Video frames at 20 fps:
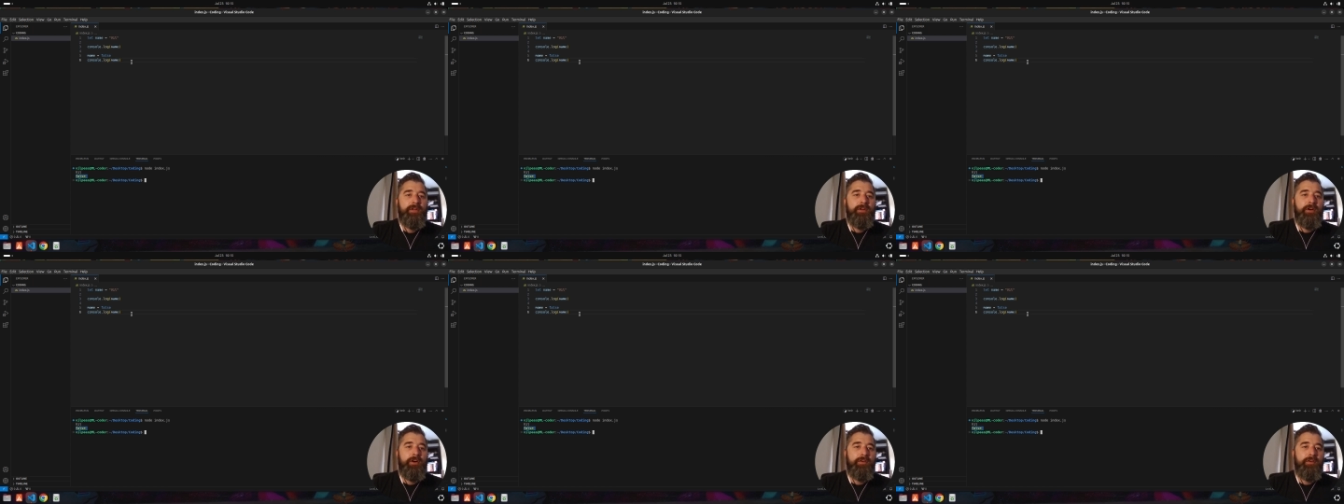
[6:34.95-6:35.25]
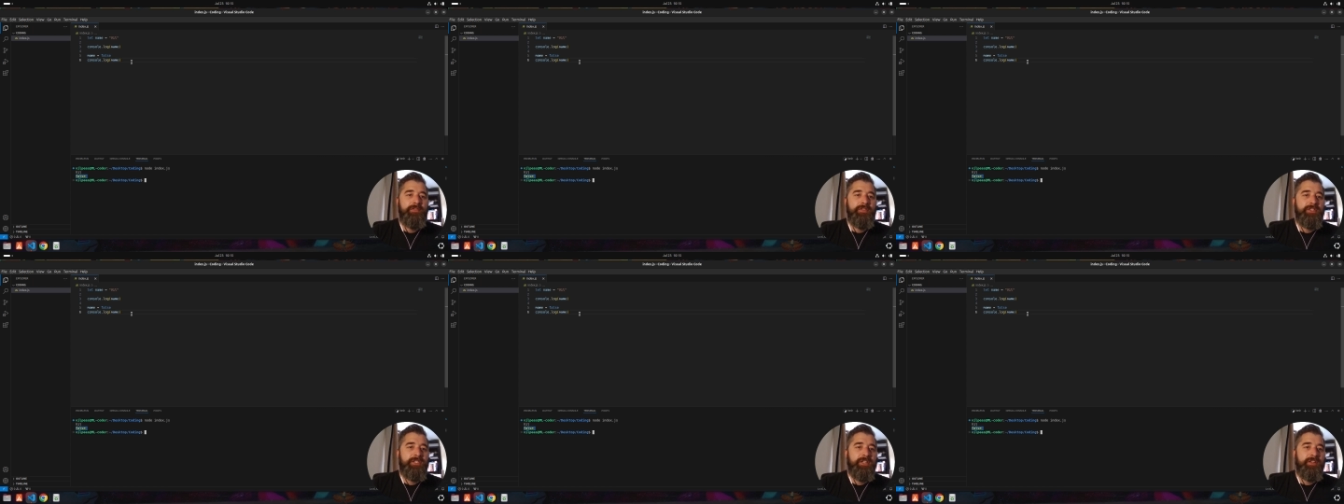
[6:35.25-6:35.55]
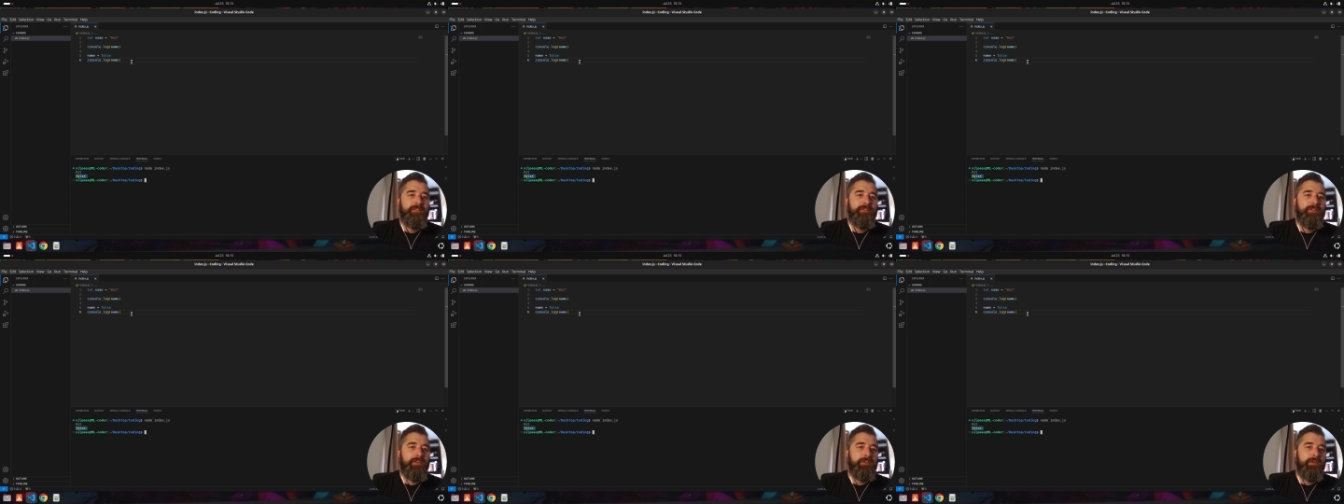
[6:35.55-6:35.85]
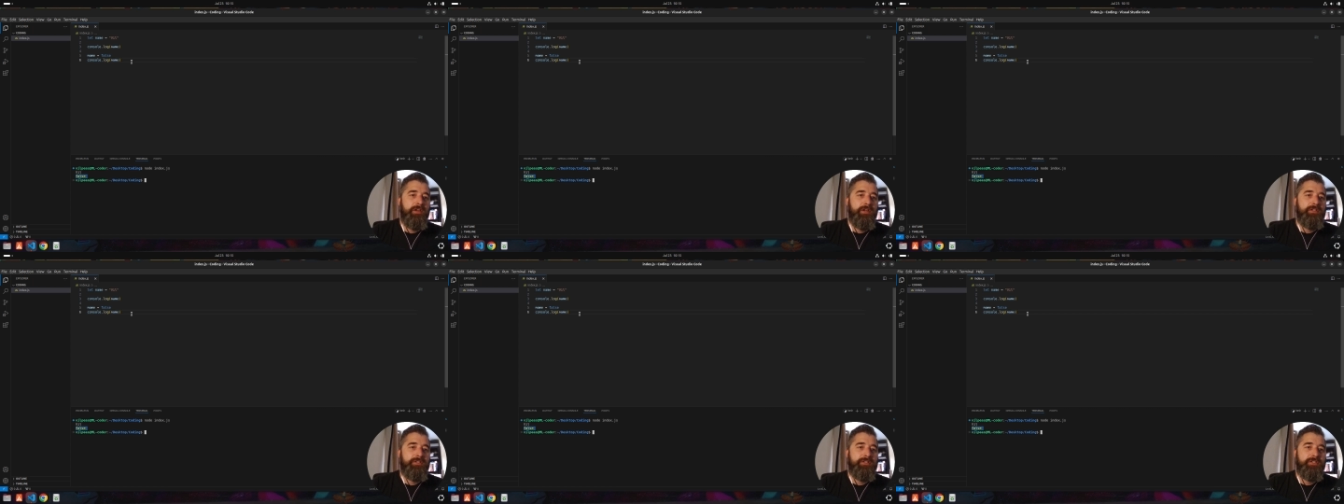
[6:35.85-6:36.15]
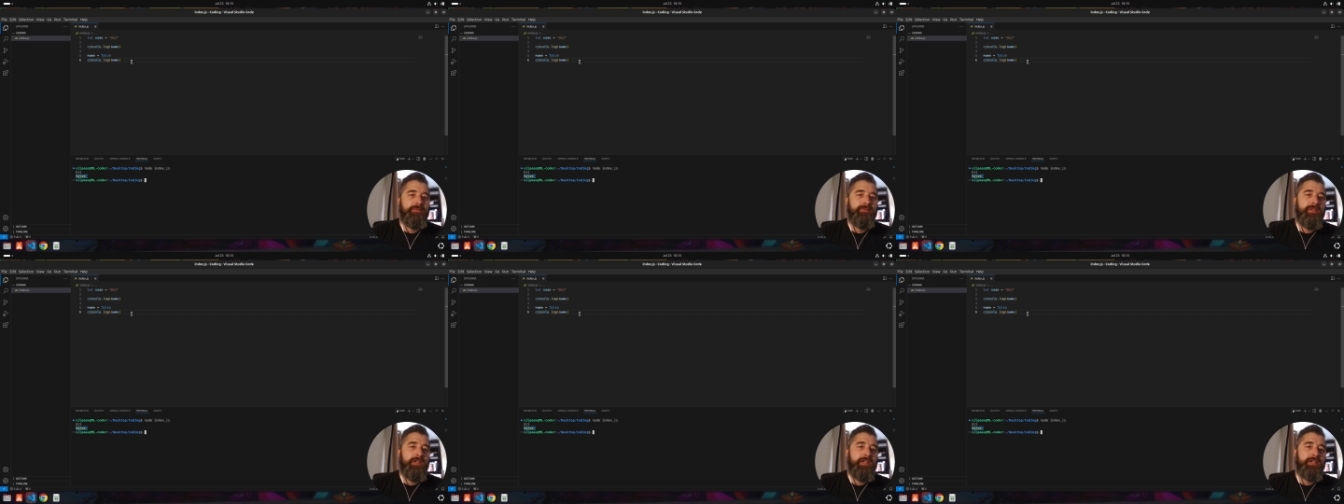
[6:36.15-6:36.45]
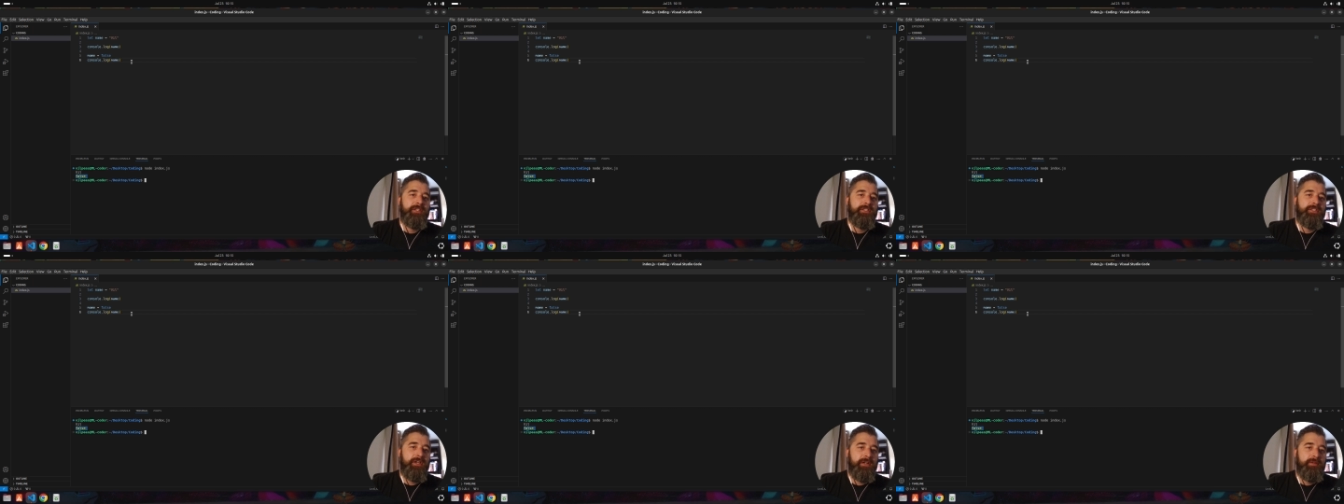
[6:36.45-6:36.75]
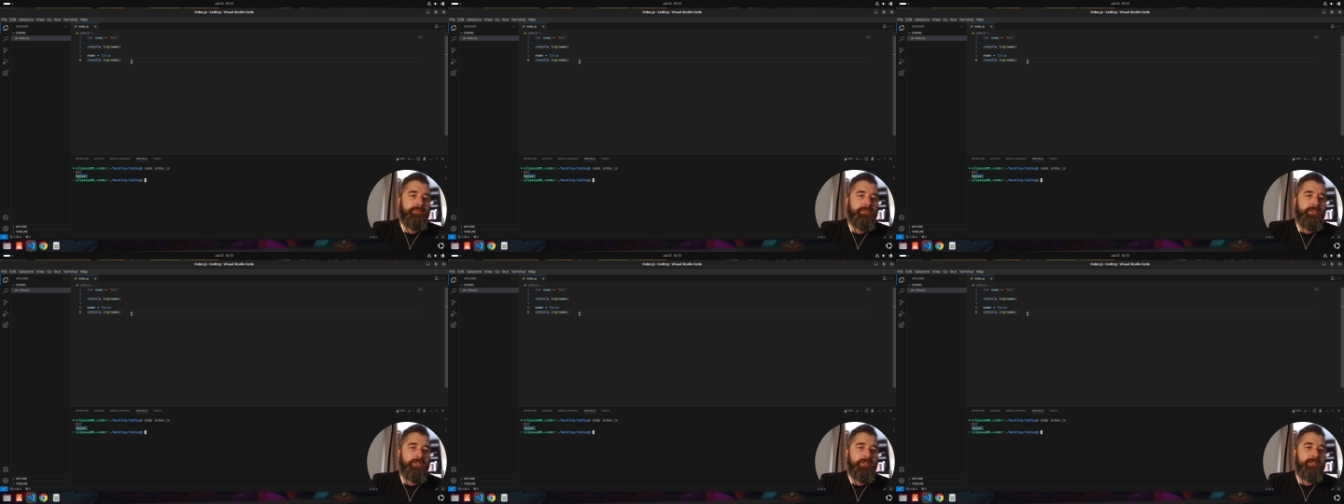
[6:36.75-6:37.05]
Obviously, if you learn something like
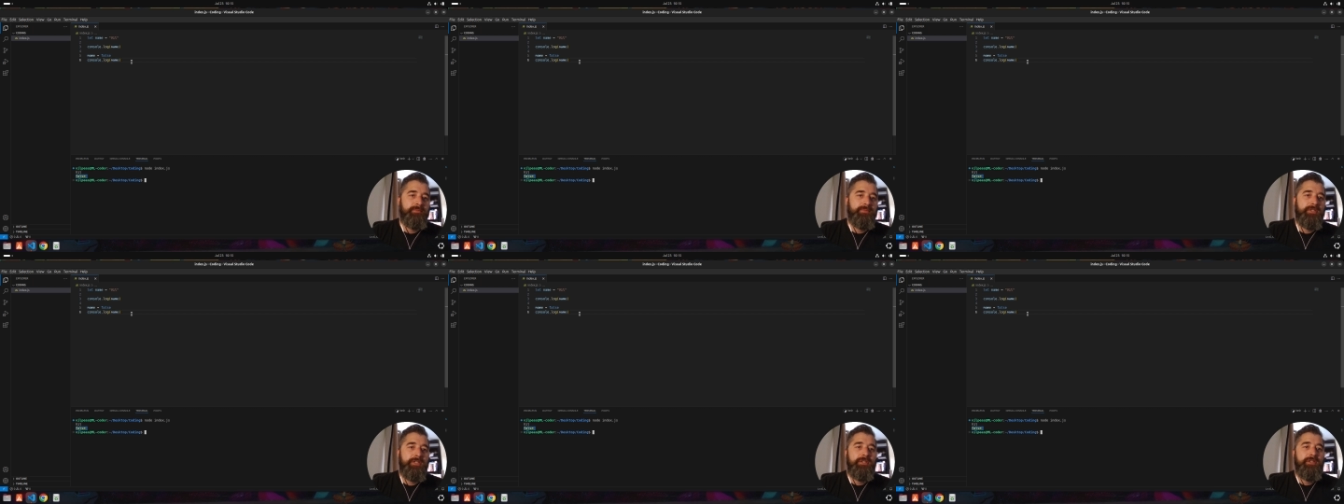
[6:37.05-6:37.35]
TypeScript,